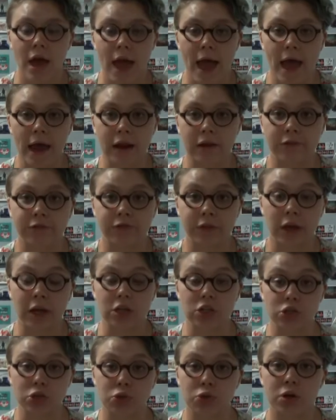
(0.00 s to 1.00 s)
And if they
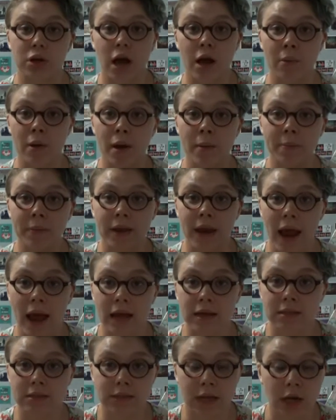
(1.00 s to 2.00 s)
do come up and
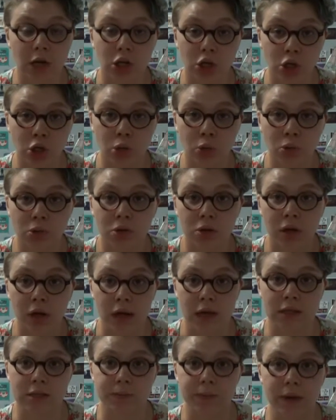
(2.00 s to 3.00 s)
tell you,
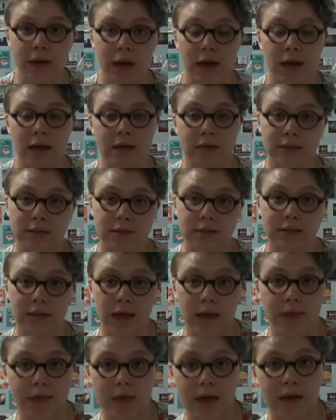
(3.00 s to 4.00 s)
it's because
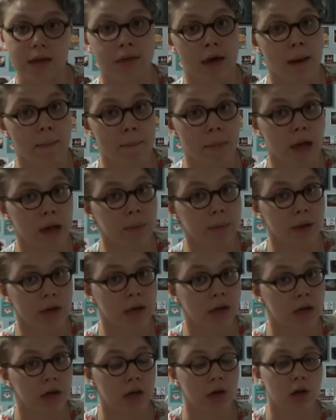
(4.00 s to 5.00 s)
they think that
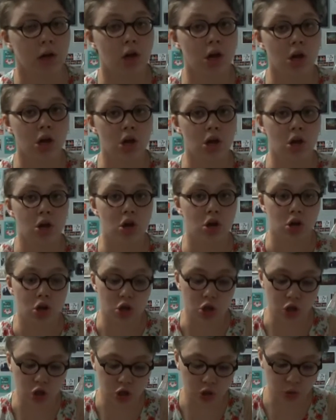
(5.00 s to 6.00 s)
maybe
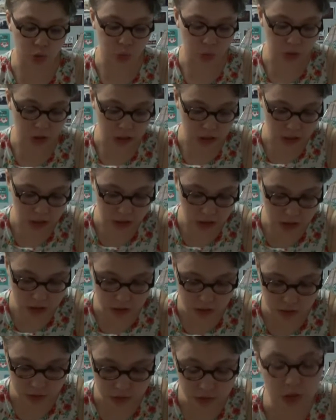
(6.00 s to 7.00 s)

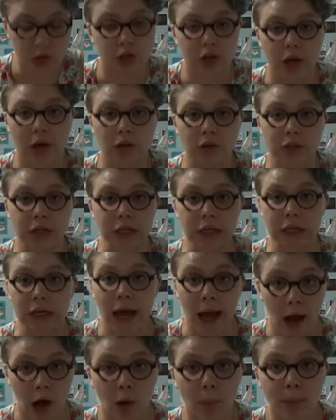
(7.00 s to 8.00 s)
they'll need
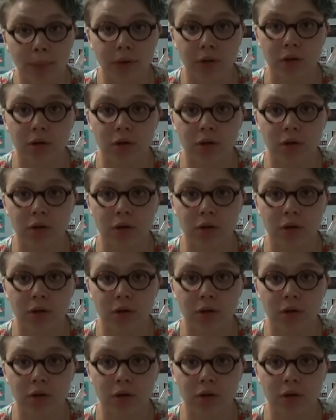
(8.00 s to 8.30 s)
help.